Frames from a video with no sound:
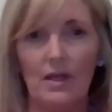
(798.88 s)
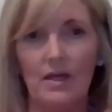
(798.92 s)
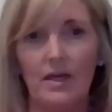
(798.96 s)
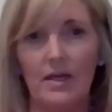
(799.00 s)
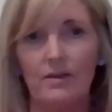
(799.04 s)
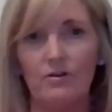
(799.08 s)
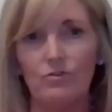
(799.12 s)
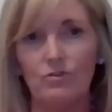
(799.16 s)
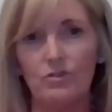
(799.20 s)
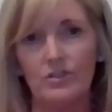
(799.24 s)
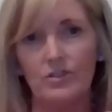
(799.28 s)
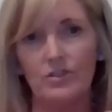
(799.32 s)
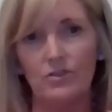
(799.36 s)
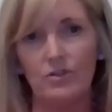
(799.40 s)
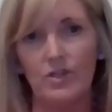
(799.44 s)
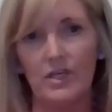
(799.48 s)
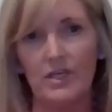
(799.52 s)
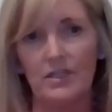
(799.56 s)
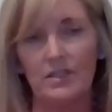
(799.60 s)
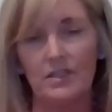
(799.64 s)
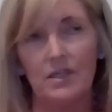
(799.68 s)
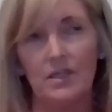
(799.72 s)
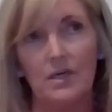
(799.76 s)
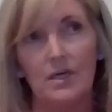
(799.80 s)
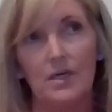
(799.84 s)
and also
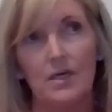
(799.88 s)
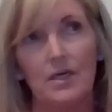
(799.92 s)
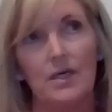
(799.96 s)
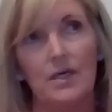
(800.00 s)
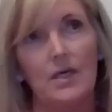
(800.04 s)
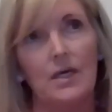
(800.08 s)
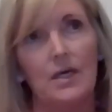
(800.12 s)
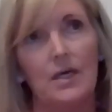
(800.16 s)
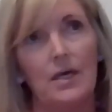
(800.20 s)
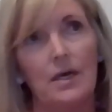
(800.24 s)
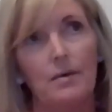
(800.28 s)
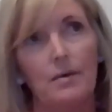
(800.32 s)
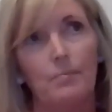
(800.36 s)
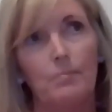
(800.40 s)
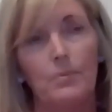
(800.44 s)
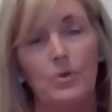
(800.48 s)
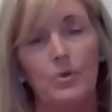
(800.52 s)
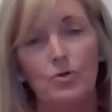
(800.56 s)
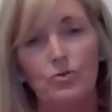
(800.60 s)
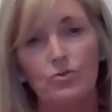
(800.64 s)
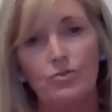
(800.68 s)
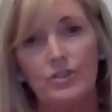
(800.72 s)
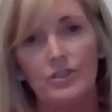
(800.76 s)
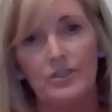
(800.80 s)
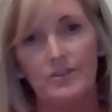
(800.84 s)
that
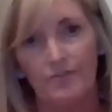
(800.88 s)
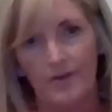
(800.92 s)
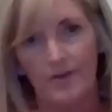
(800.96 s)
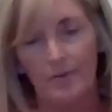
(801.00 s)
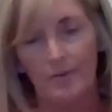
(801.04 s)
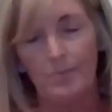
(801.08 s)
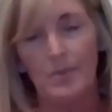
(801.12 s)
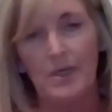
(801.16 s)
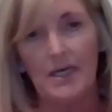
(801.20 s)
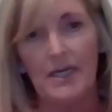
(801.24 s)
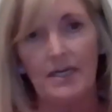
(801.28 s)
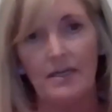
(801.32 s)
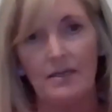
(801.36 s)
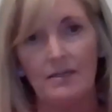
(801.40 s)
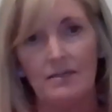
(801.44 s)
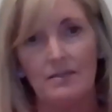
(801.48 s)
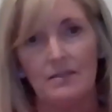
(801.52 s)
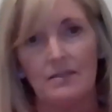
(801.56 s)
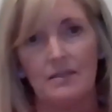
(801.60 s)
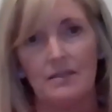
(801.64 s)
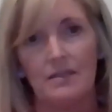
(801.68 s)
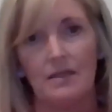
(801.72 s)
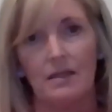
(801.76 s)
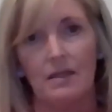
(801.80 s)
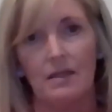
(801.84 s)
most
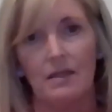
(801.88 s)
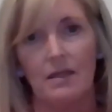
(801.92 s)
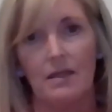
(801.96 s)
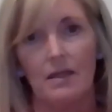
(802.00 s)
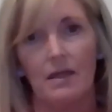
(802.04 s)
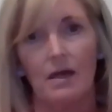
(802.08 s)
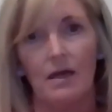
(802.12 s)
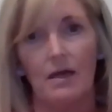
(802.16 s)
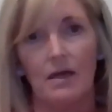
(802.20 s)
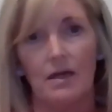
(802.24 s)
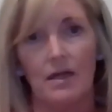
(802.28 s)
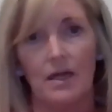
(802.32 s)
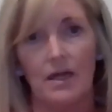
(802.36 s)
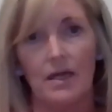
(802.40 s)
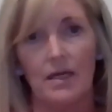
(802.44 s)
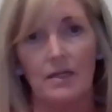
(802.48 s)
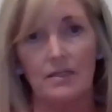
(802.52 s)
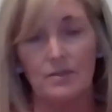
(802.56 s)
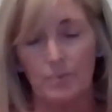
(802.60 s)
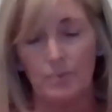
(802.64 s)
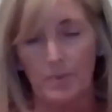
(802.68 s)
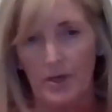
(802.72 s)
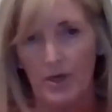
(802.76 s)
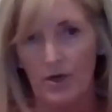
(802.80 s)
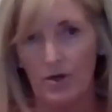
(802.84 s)
families,
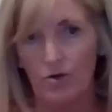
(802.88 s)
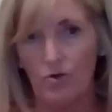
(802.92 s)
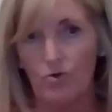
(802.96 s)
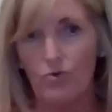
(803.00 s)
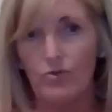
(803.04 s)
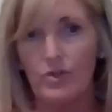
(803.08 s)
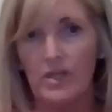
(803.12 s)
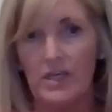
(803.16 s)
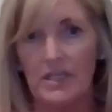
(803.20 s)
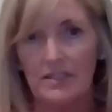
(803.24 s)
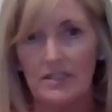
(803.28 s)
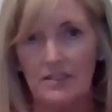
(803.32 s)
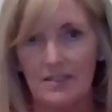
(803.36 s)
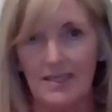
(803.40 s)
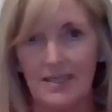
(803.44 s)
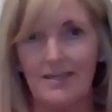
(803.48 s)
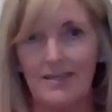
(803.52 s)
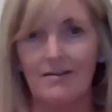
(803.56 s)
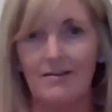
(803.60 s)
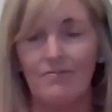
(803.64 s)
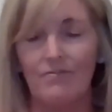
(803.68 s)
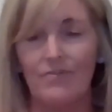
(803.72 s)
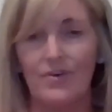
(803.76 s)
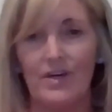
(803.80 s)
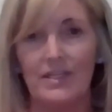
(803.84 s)
as we know, they still
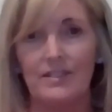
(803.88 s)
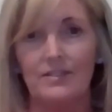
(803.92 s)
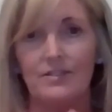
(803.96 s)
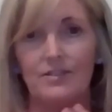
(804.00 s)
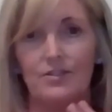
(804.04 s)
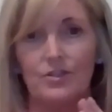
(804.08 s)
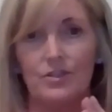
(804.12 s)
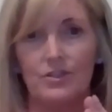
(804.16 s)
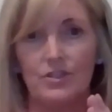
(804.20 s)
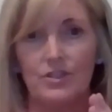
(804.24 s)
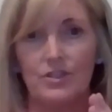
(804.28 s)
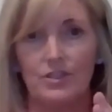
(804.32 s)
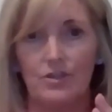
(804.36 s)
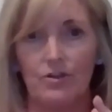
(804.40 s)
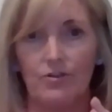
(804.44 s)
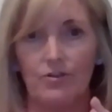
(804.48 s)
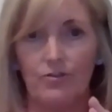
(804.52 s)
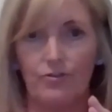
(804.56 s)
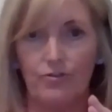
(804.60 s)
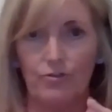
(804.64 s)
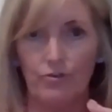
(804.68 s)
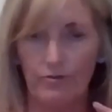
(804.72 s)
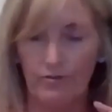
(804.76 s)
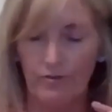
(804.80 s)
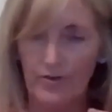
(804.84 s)
invest
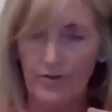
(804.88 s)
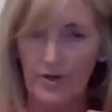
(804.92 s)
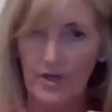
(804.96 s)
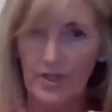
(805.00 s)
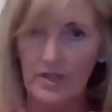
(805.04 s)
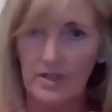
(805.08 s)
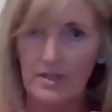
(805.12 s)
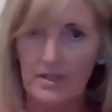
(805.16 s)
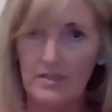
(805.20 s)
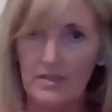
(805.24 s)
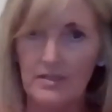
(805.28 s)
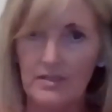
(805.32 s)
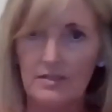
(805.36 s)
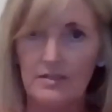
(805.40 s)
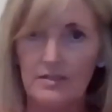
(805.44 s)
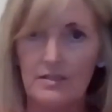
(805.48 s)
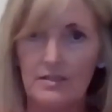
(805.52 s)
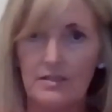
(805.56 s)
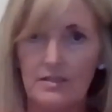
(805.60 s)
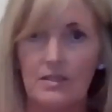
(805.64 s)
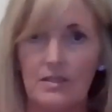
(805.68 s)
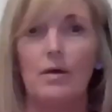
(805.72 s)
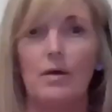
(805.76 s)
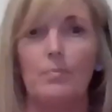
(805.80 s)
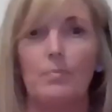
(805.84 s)
through funds,
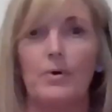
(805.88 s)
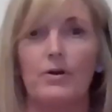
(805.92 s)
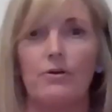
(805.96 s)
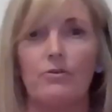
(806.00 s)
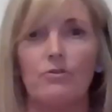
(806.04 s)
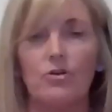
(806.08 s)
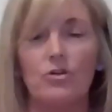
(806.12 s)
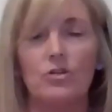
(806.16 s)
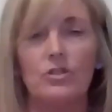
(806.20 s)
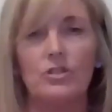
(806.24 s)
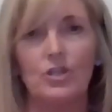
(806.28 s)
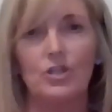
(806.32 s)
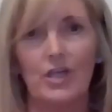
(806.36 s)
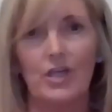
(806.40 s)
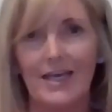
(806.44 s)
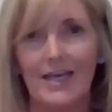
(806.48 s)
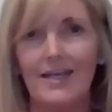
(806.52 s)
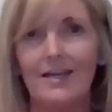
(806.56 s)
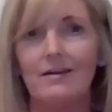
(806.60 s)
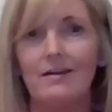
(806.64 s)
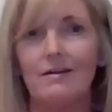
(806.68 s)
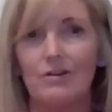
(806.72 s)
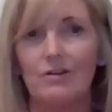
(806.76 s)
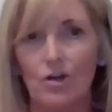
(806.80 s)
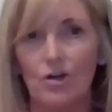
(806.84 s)
but are also
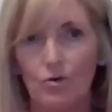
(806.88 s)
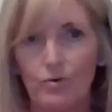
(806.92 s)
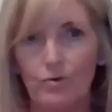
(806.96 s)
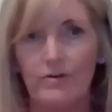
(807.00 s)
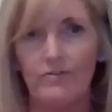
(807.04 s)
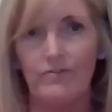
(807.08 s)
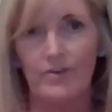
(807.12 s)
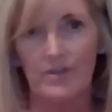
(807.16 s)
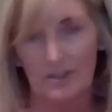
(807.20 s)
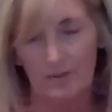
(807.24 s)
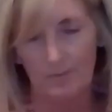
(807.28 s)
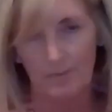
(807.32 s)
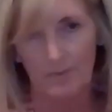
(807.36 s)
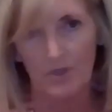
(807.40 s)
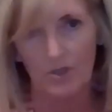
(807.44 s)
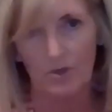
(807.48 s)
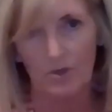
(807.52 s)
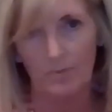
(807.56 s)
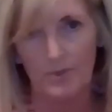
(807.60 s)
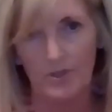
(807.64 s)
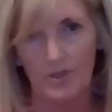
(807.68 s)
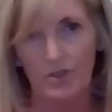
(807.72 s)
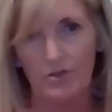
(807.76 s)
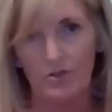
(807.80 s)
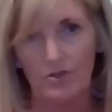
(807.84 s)
keen on co-investment
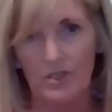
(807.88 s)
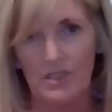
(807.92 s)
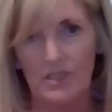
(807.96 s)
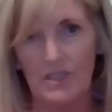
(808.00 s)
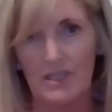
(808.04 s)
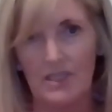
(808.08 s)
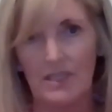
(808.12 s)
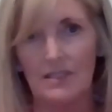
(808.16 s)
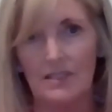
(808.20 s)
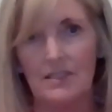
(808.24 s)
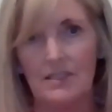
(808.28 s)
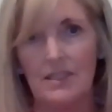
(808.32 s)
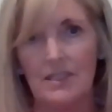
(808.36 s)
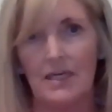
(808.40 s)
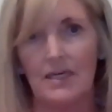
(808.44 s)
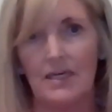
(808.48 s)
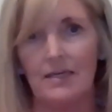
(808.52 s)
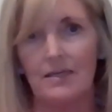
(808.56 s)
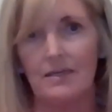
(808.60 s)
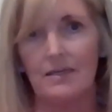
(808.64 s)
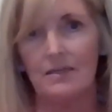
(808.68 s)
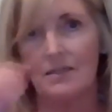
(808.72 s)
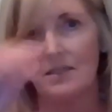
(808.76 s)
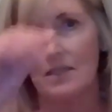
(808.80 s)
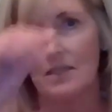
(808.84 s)
opportunities
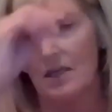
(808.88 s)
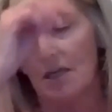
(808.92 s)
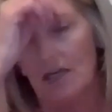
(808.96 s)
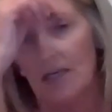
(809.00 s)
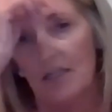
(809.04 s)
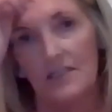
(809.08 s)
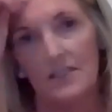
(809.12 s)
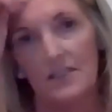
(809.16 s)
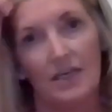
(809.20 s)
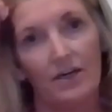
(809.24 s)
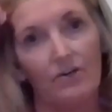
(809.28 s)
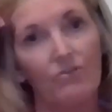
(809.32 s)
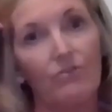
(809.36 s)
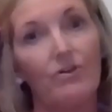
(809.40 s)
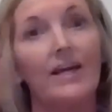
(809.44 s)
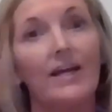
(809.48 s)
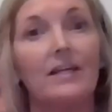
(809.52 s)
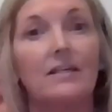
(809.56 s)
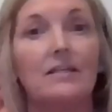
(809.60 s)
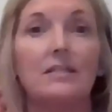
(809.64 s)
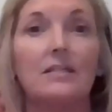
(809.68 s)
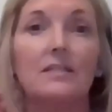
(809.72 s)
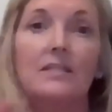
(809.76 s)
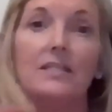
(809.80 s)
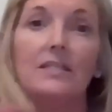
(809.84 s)
and
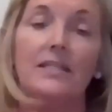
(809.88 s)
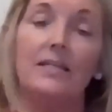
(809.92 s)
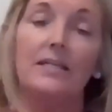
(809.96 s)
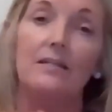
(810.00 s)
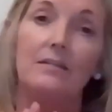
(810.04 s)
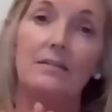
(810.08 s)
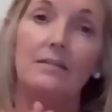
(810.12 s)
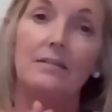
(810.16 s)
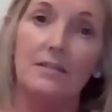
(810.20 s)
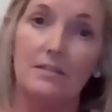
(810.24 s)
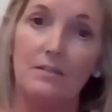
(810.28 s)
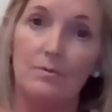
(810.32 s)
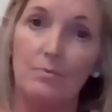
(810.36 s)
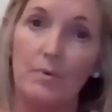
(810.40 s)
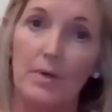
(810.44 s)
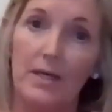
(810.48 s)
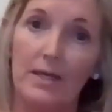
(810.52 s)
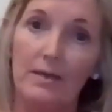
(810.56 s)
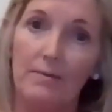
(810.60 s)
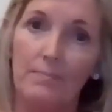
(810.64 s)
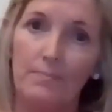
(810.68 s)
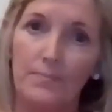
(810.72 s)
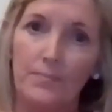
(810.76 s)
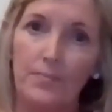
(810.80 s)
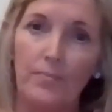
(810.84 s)
direct deals as
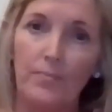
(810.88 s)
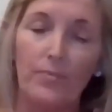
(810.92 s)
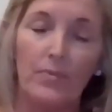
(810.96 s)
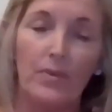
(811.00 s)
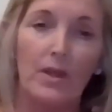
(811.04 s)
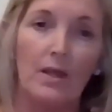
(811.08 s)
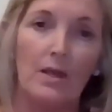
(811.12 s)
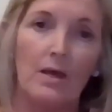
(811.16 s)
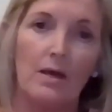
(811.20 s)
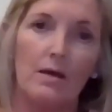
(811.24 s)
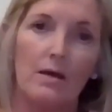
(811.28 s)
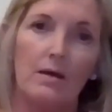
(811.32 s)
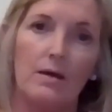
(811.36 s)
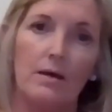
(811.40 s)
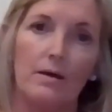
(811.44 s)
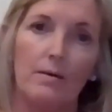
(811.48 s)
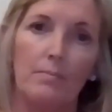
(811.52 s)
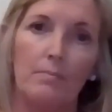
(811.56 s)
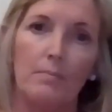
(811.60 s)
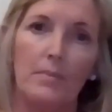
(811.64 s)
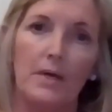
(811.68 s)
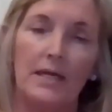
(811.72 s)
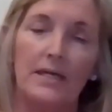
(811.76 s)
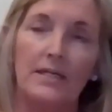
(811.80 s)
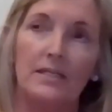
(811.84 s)
well.
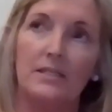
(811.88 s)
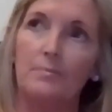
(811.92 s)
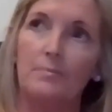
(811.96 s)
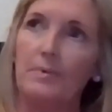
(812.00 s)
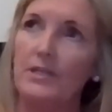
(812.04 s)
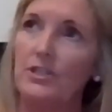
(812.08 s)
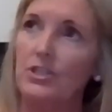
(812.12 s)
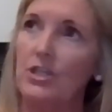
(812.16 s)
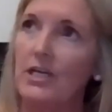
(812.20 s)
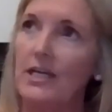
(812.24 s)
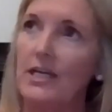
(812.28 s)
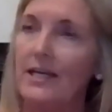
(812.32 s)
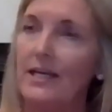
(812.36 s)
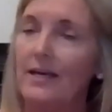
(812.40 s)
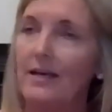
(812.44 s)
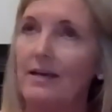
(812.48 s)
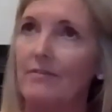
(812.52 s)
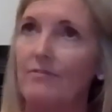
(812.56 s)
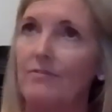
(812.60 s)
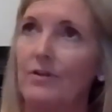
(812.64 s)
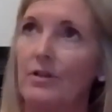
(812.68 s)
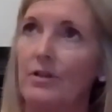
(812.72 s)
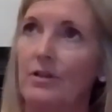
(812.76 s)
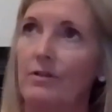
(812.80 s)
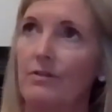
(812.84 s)
And especially
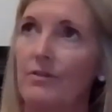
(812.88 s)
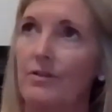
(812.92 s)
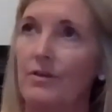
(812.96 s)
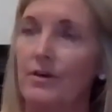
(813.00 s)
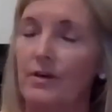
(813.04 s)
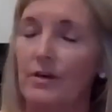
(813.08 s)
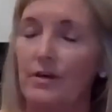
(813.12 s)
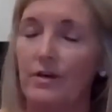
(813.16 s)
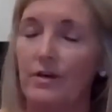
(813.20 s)
given